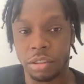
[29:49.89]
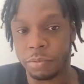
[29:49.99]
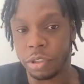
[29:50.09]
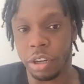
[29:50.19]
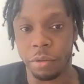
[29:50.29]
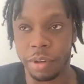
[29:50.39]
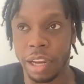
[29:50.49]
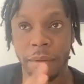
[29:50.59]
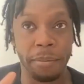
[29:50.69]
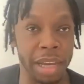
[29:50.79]
you know, we've done
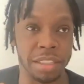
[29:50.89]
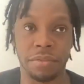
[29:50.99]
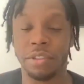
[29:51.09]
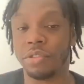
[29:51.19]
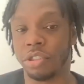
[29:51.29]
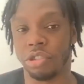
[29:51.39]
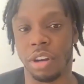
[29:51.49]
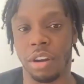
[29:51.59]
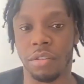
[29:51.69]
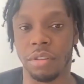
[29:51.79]
a massive user
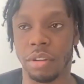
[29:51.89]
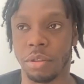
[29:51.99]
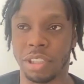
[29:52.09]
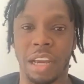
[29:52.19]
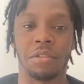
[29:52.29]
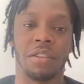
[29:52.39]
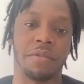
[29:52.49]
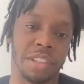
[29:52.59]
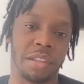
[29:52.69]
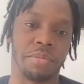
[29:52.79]
trial, because that was
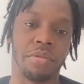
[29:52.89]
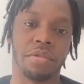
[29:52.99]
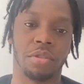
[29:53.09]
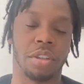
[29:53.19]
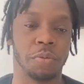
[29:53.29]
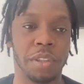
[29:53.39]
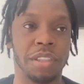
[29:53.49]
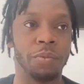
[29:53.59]
obviously important to us. We